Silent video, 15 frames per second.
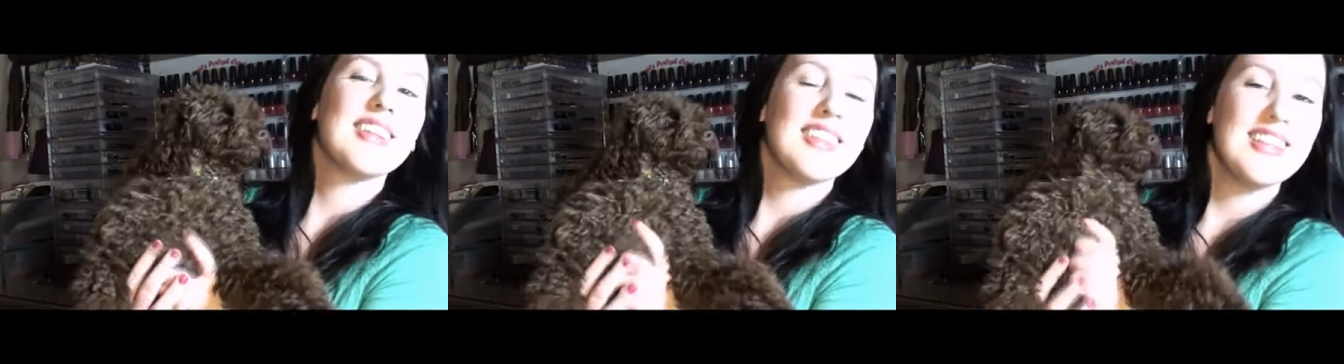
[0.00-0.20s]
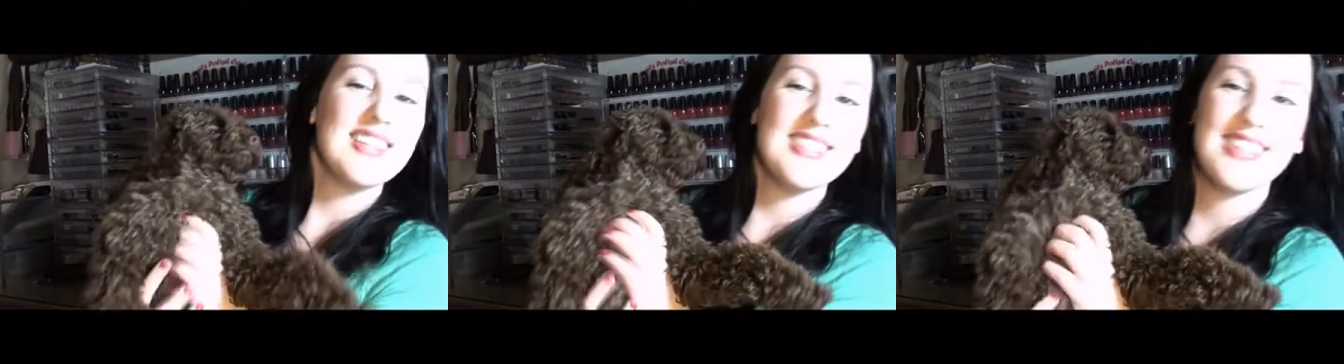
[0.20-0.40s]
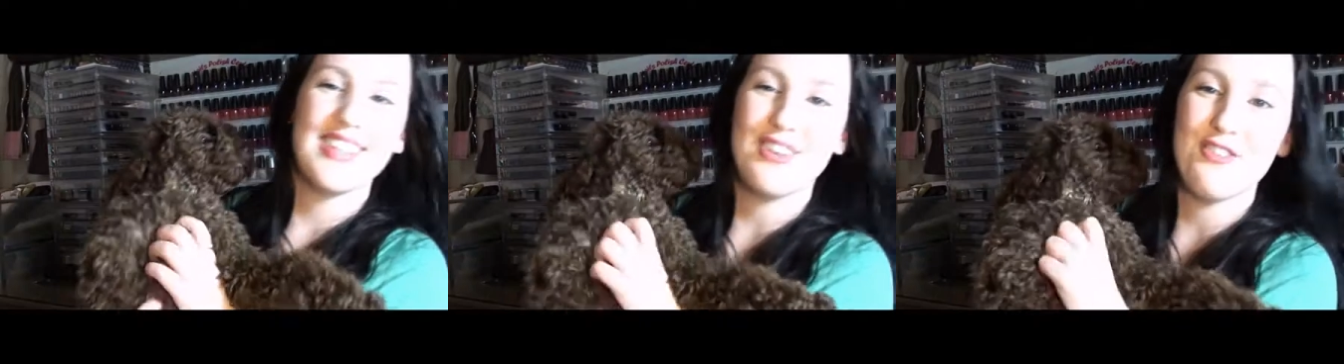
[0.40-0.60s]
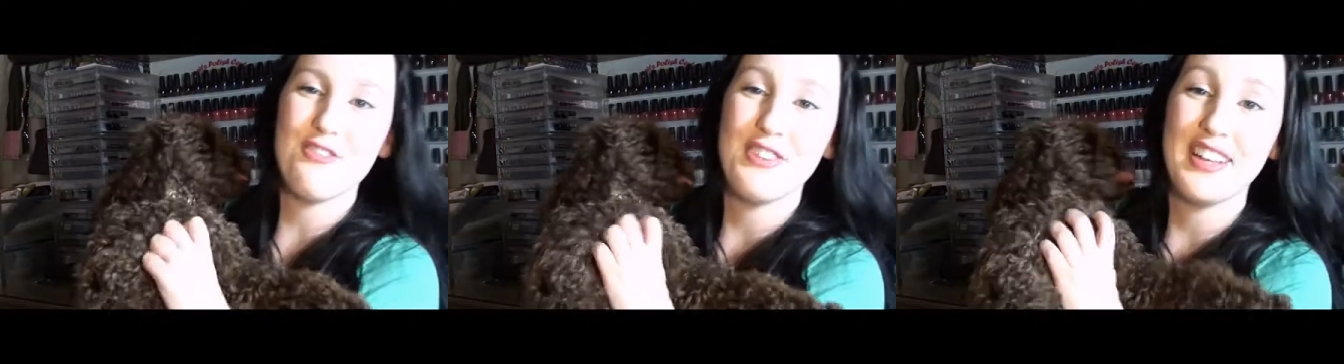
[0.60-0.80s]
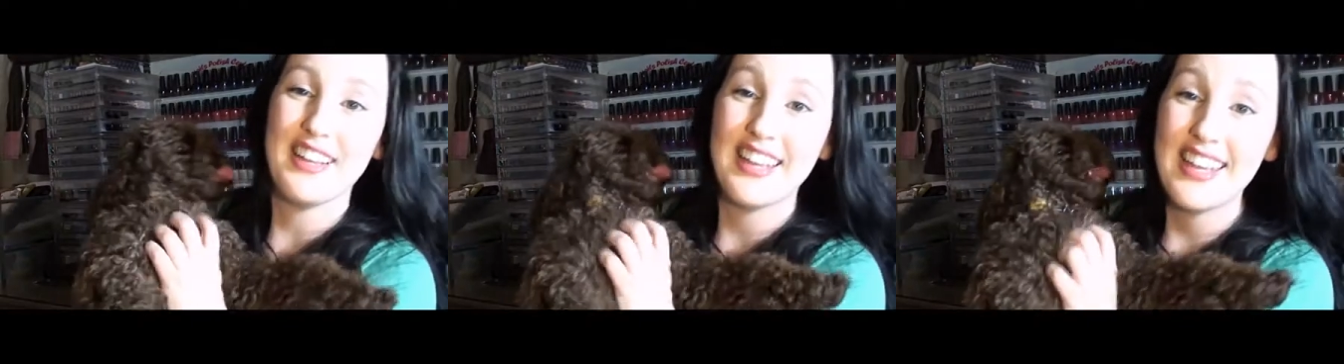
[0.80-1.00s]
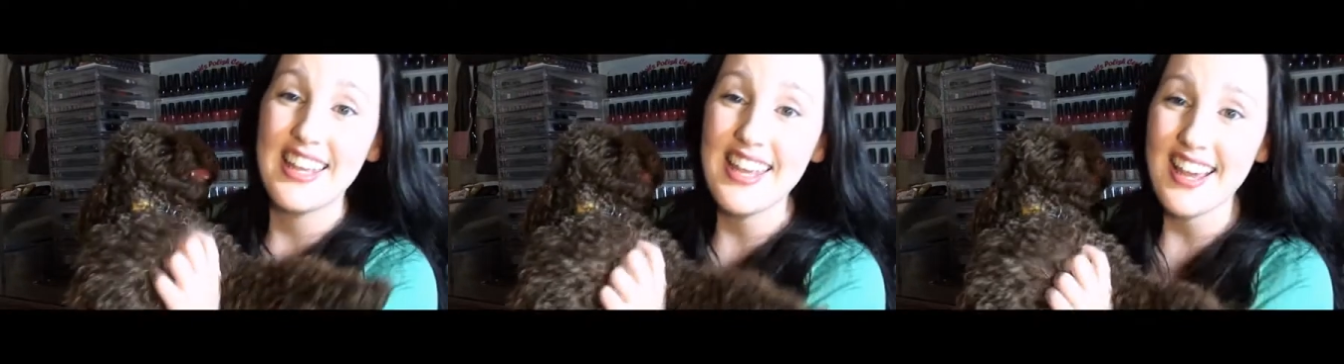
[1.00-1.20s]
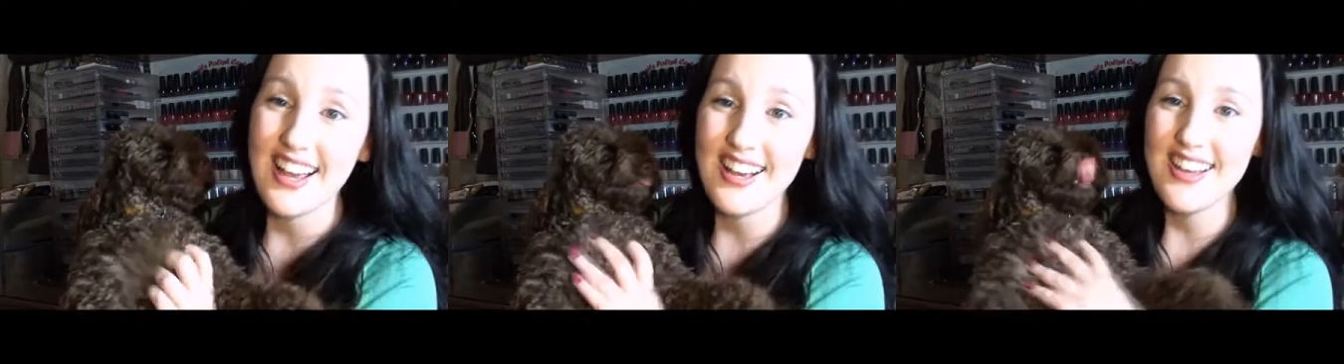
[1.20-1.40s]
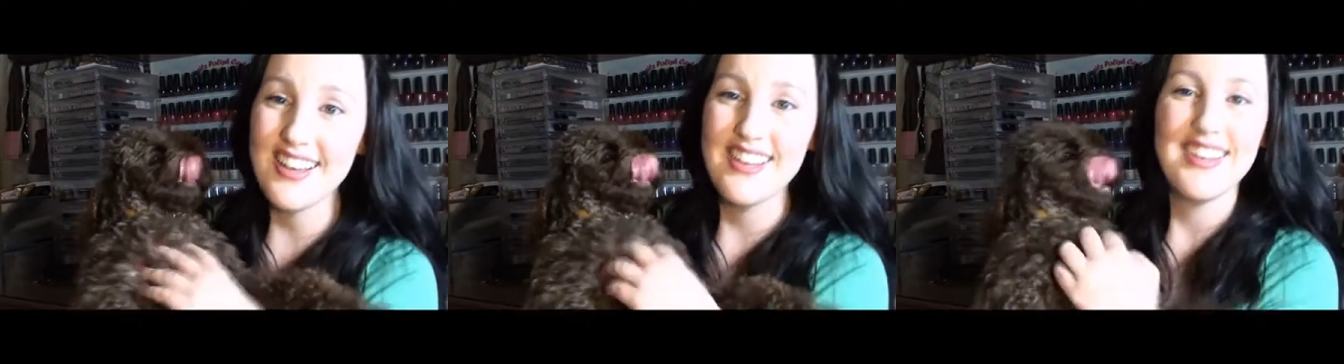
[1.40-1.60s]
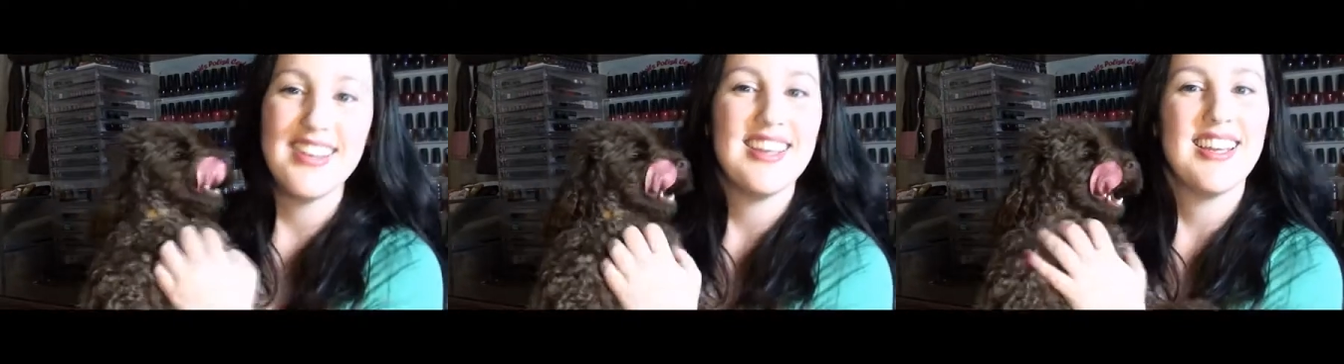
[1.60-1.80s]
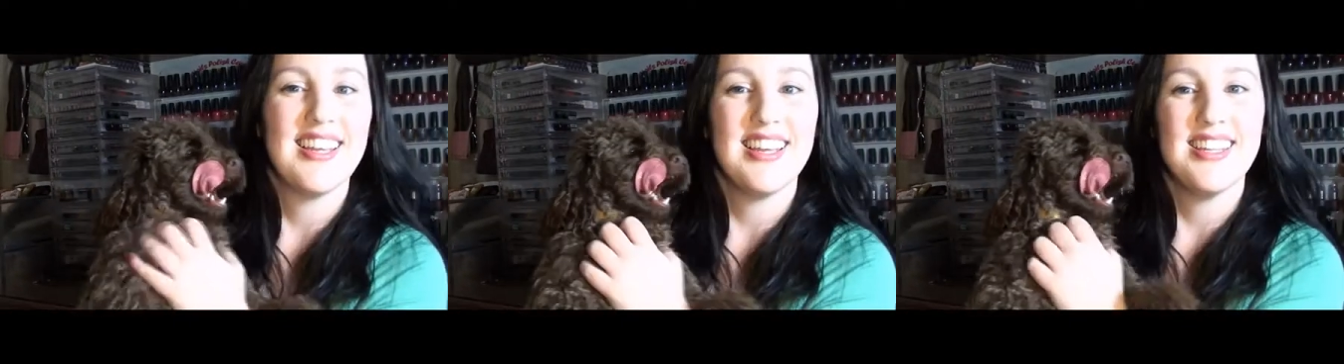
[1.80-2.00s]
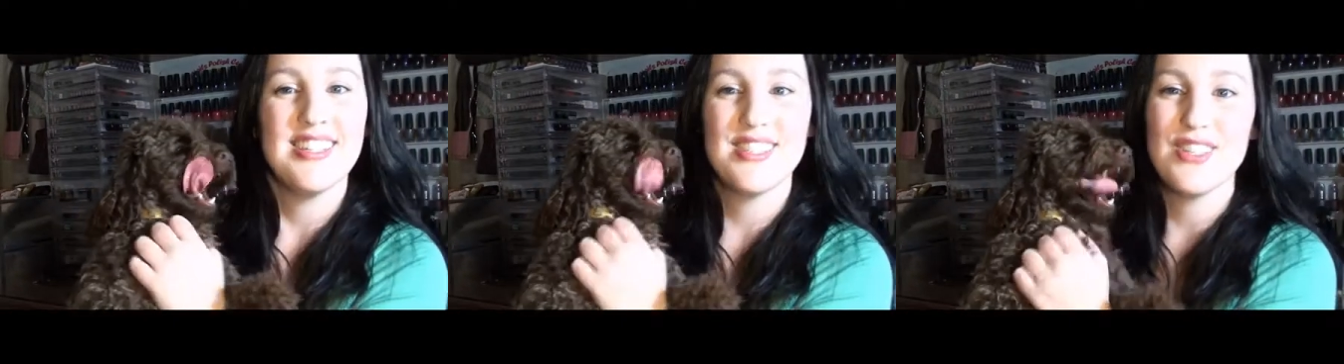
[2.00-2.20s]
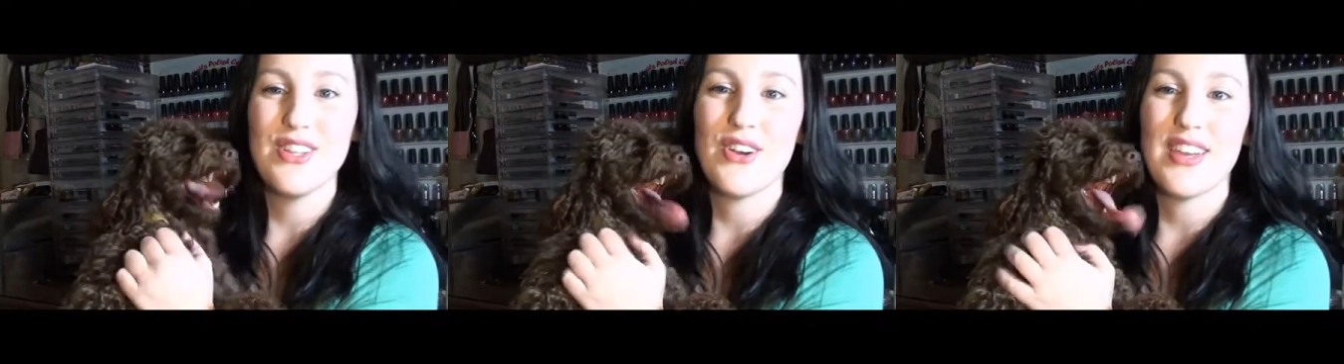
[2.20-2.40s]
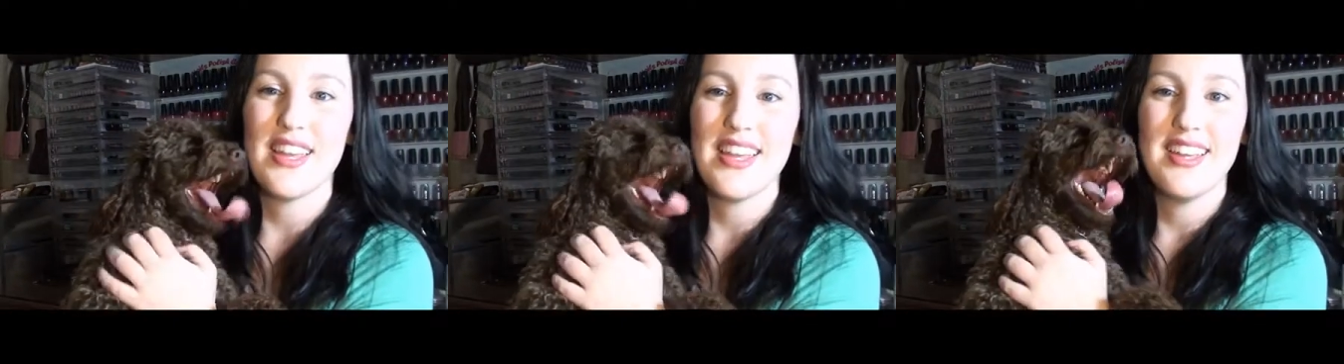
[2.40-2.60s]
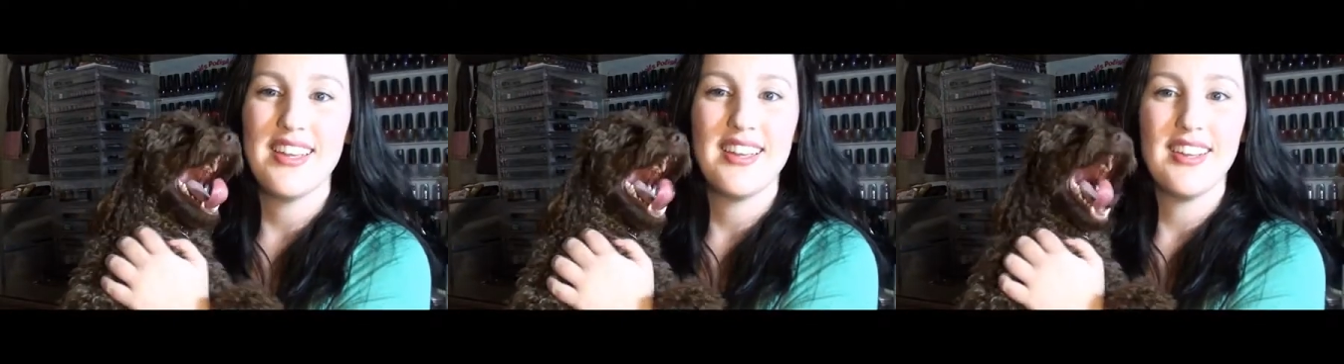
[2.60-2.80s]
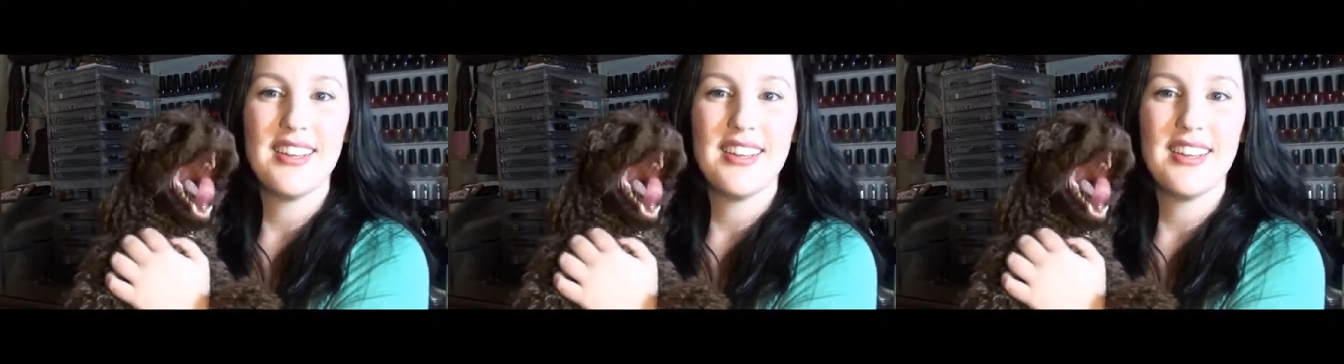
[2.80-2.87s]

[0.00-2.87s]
This little fella here is Lockie.